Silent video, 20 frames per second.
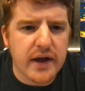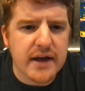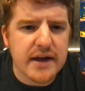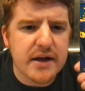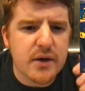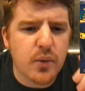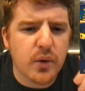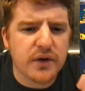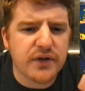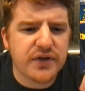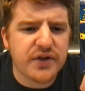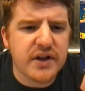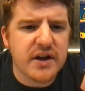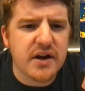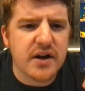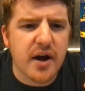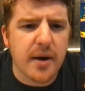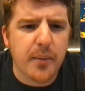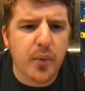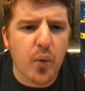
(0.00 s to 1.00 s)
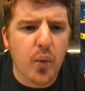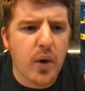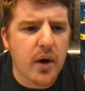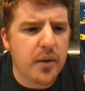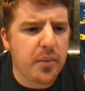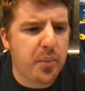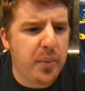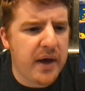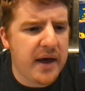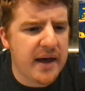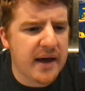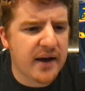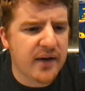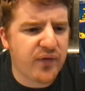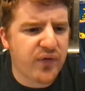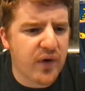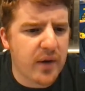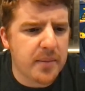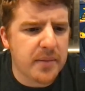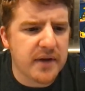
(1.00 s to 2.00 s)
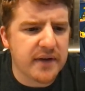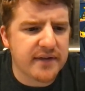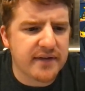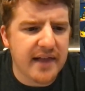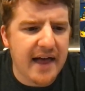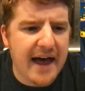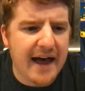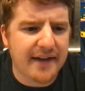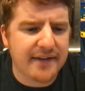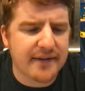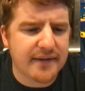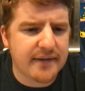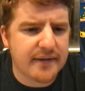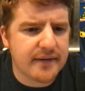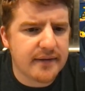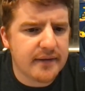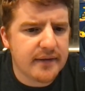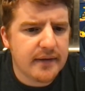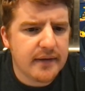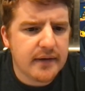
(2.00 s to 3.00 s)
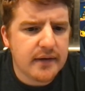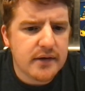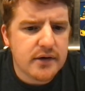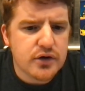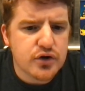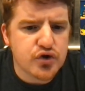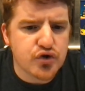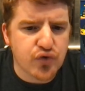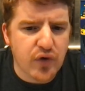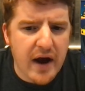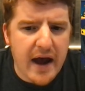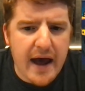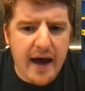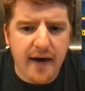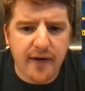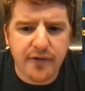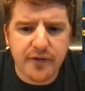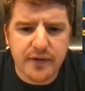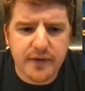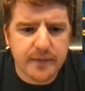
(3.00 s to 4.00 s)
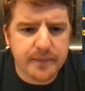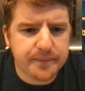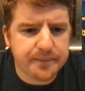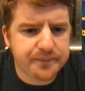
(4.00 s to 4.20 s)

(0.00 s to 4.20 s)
He was the number one pick from this last draft.